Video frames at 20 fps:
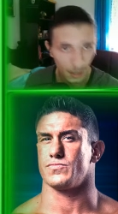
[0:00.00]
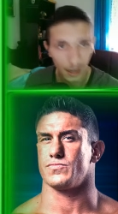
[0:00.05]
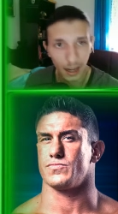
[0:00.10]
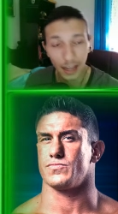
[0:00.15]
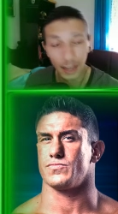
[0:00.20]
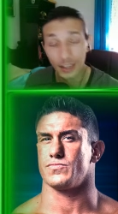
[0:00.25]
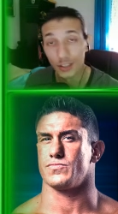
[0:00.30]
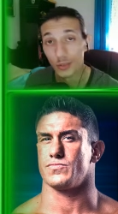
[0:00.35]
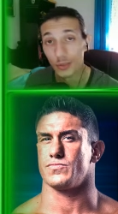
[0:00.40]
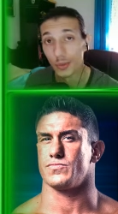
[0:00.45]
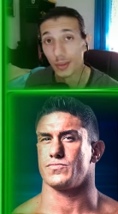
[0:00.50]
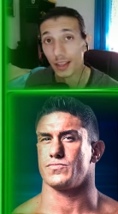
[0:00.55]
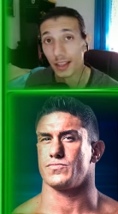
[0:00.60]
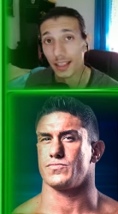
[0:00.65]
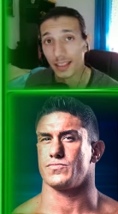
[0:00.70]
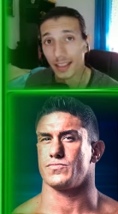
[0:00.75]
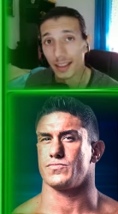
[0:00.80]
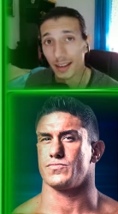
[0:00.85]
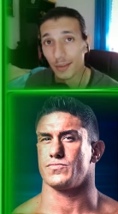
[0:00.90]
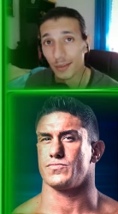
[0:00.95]
Speaker 1: just
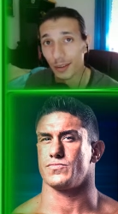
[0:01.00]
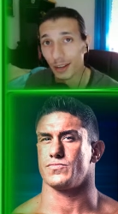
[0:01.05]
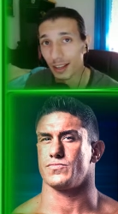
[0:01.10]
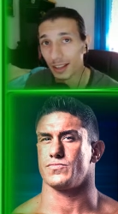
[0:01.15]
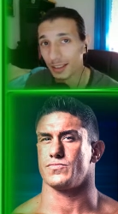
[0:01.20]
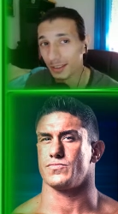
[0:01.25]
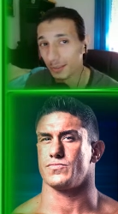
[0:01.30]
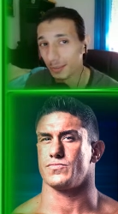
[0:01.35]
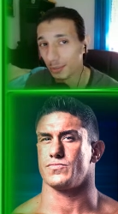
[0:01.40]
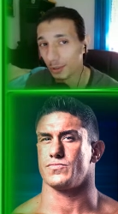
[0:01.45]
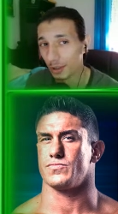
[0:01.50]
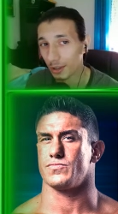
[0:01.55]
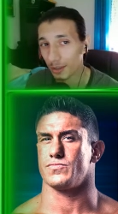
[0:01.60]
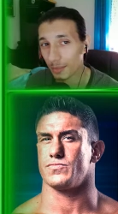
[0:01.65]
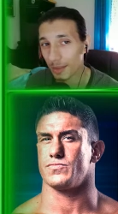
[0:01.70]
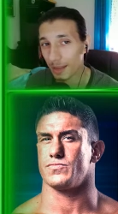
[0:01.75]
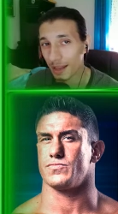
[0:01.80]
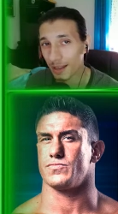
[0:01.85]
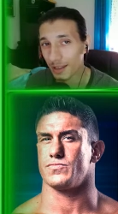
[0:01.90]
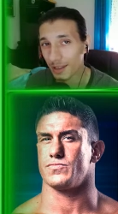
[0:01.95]
realized that I forgot to book a
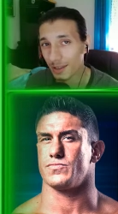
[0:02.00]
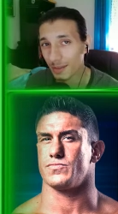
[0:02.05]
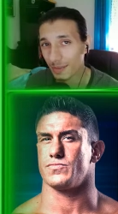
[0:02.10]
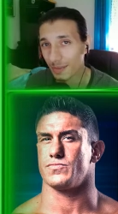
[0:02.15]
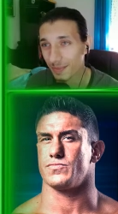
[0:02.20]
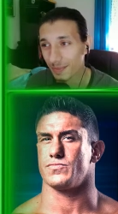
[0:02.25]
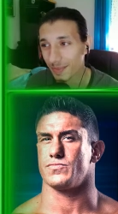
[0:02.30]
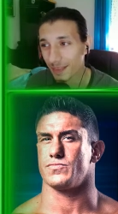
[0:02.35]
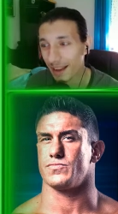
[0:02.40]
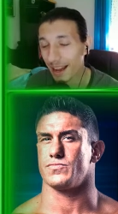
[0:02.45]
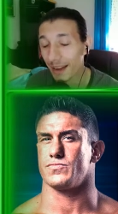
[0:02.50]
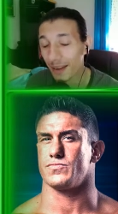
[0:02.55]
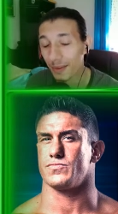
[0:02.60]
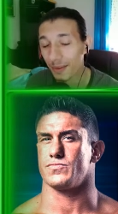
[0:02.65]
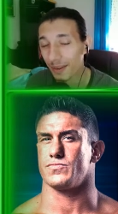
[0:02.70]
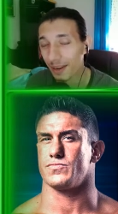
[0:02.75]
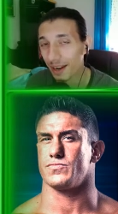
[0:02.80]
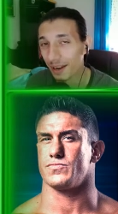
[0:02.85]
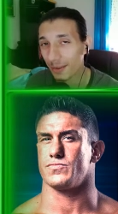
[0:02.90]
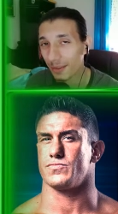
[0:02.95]
match.
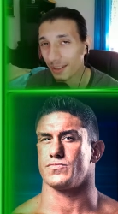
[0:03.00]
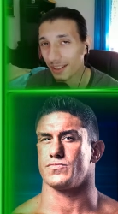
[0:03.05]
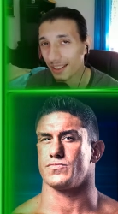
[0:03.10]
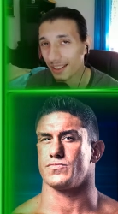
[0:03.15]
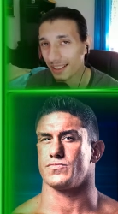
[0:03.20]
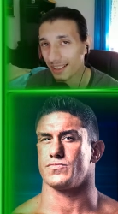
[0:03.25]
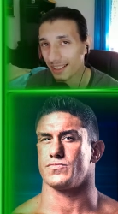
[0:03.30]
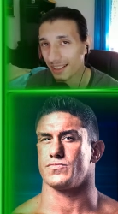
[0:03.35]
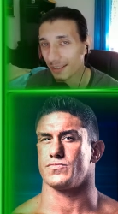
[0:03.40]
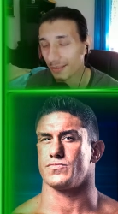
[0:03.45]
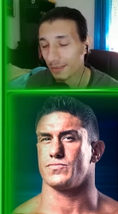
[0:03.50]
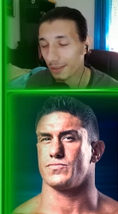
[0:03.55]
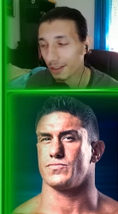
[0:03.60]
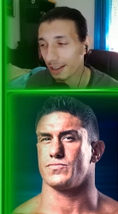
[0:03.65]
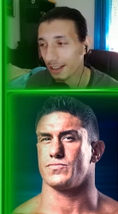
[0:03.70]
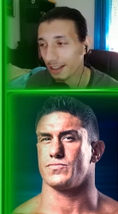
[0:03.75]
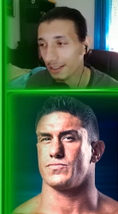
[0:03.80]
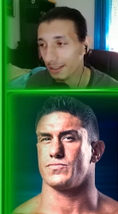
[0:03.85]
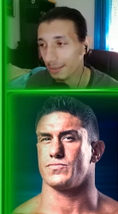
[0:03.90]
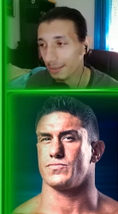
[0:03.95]
I realized that I
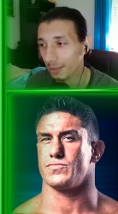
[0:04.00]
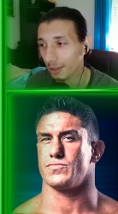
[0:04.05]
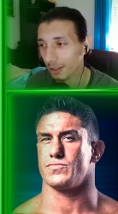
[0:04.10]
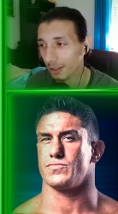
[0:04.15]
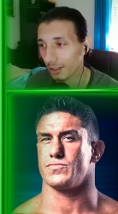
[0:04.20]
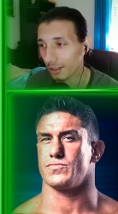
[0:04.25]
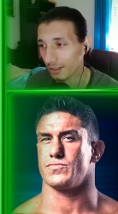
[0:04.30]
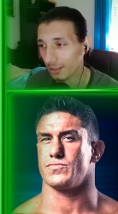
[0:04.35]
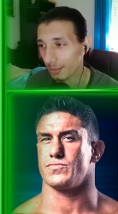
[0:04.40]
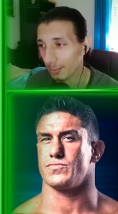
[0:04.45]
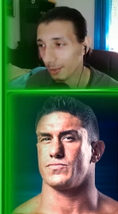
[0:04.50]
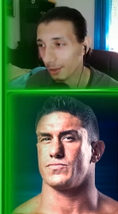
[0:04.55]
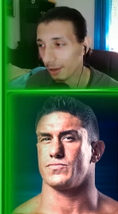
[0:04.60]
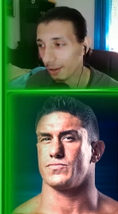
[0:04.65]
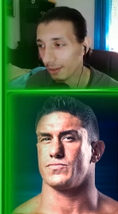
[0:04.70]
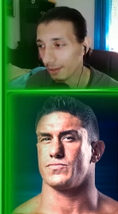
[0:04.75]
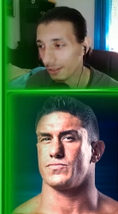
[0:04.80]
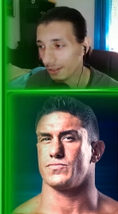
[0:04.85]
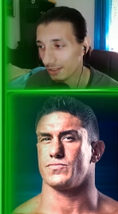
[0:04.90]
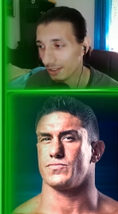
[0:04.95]
forgot to book Awesome Kong
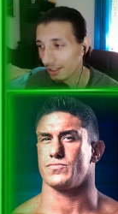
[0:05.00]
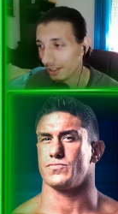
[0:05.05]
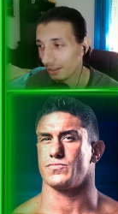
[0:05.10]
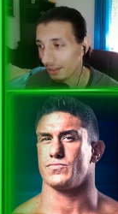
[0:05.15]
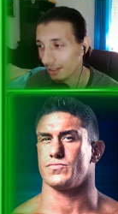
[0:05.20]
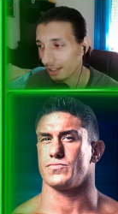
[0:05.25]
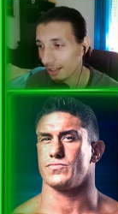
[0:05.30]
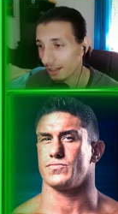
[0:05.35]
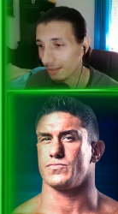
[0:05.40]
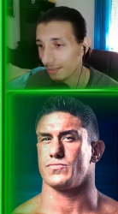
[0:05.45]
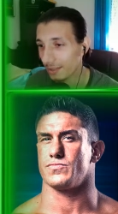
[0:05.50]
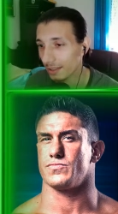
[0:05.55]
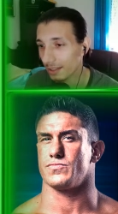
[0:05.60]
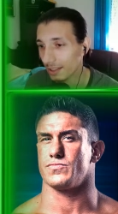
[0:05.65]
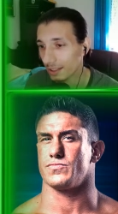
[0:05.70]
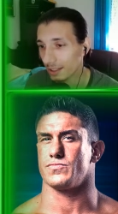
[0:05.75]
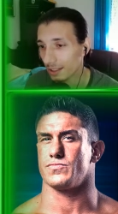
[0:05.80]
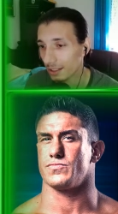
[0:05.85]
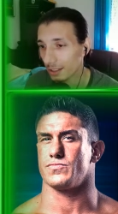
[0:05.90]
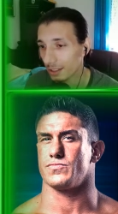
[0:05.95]
versus Gil Kim,
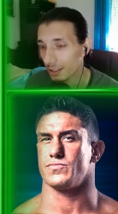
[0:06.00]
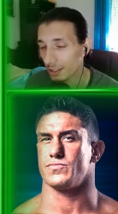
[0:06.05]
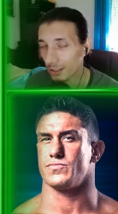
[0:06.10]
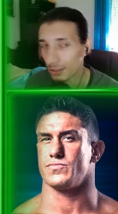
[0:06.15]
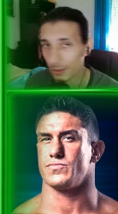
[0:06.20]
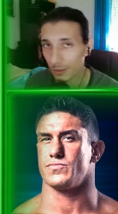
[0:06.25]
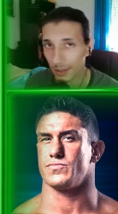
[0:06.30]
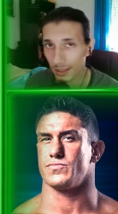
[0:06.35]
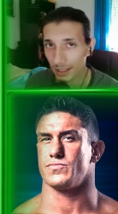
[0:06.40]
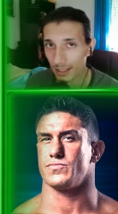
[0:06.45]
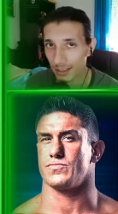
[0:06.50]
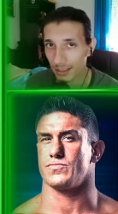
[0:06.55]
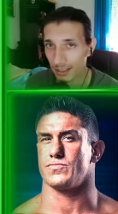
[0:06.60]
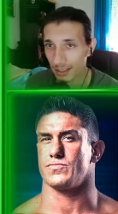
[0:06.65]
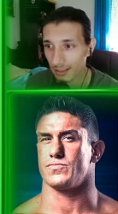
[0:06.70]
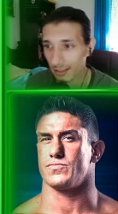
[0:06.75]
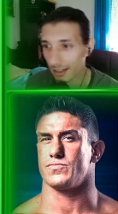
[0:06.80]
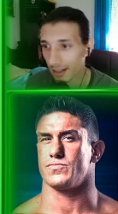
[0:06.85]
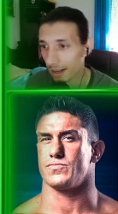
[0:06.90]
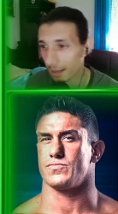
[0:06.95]
so I guess
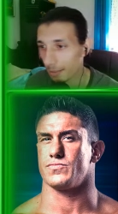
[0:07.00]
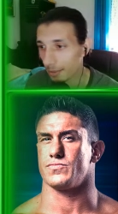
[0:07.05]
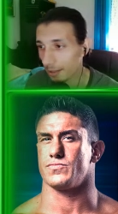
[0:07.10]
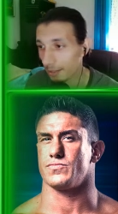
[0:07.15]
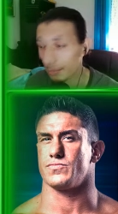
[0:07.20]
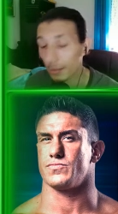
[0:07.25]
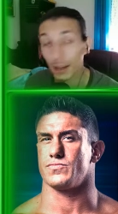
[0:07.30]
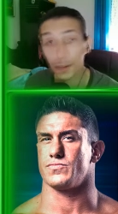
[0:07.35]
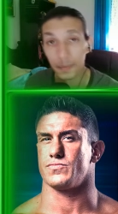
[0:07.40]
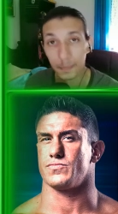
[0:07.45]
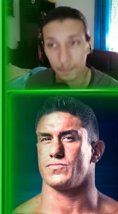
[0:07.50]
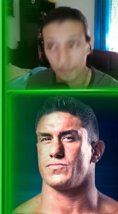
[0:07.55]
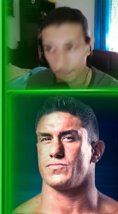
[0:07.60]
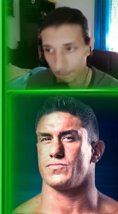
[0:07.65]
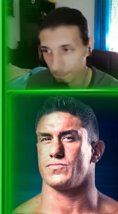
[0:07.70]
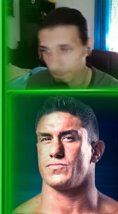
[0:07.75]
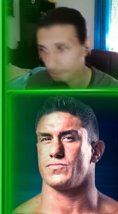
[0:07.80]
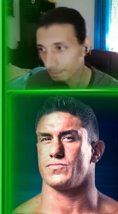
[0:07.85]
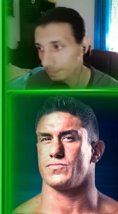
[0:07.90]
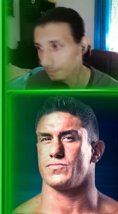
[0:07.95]
that's not happening. But
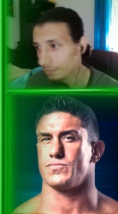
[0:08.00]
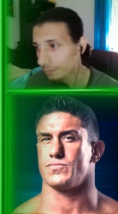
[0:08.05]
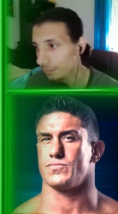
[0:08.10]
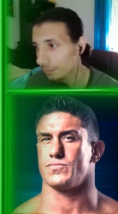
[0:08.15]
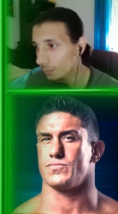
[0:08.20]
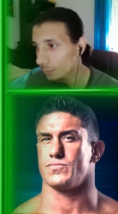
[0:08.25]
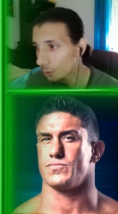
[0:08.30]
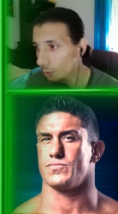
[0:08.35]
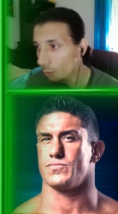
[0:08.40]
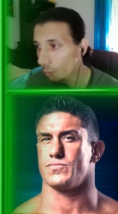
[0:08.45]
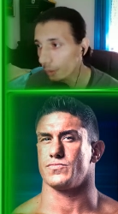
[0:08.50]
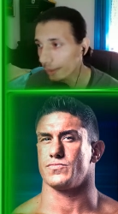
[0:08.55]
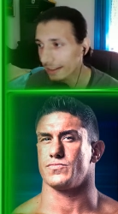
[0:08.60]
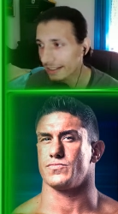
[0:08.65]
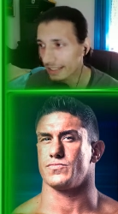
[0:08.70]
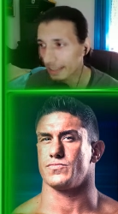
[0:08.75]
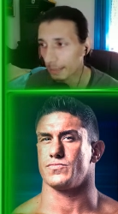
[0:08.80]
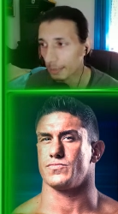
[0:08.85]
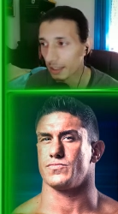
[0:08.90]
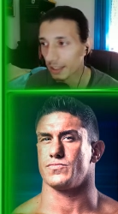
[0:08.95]
what is
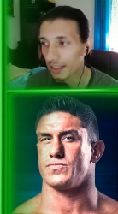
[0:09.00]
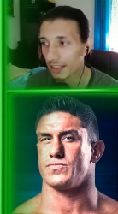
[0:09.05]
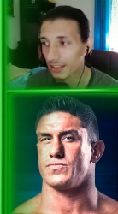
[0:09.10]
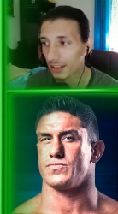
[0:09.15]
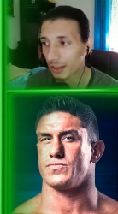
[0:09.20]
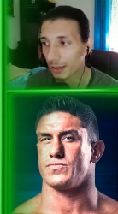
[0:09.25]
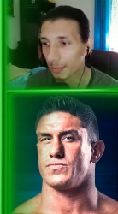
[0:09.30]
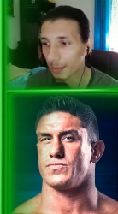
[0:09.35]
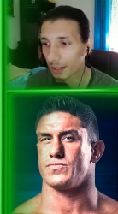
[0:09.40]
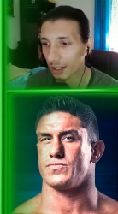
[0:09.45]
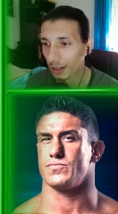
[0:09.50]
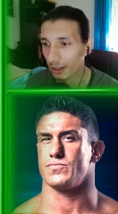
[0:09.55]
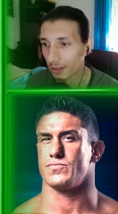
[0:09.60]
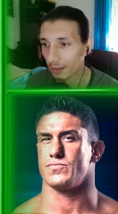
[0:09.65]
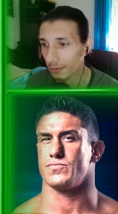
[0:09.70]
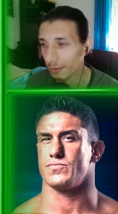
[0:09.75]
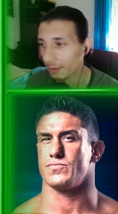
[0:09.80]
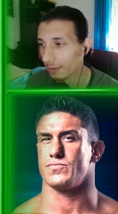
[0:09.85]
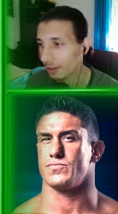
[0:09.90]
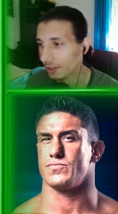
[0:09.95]
happening is Dark
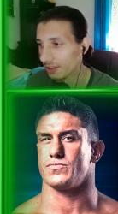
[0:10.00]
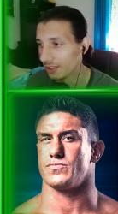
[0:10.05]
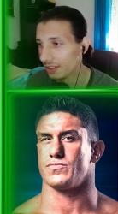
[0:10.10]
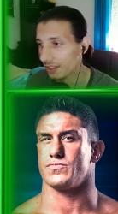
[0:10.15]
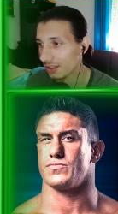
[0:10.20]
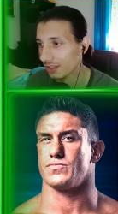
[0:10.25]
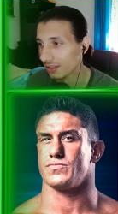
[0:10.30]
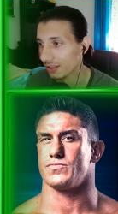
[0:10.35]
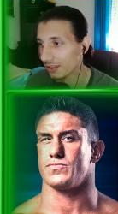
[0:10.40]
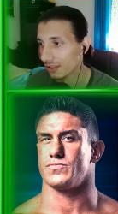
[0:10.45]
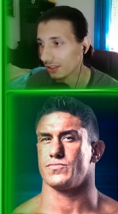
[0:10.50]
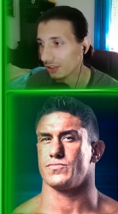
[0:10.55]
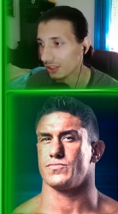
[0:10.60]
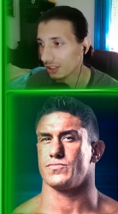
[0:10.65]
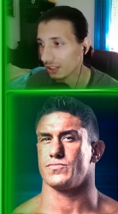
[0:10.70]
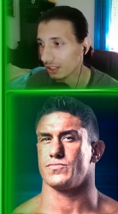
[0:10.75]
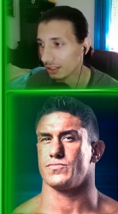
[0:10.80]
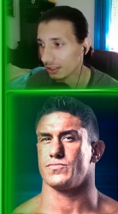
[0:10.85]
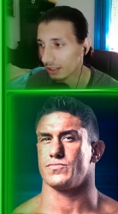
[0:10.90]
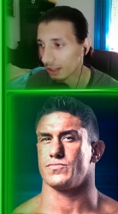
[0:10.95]
Pentagon versus Sanjay.
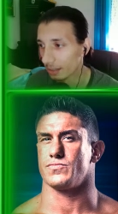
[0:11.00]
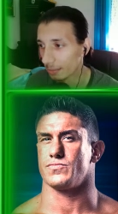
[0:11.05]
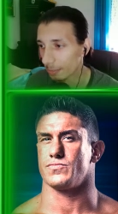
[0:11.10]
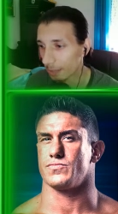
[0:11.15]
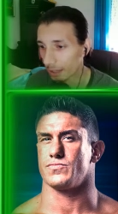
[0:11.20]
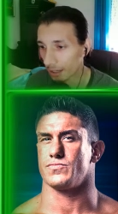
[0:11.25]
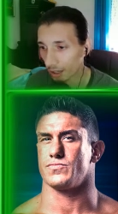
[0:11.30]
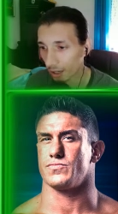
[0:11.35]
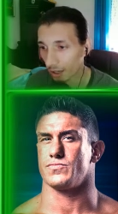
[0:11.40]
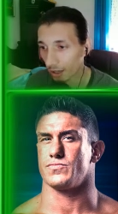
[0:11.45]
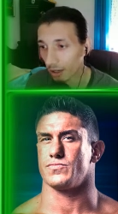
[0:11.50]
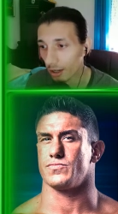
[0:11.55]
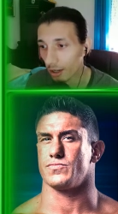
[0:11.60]
The Dark Pentagon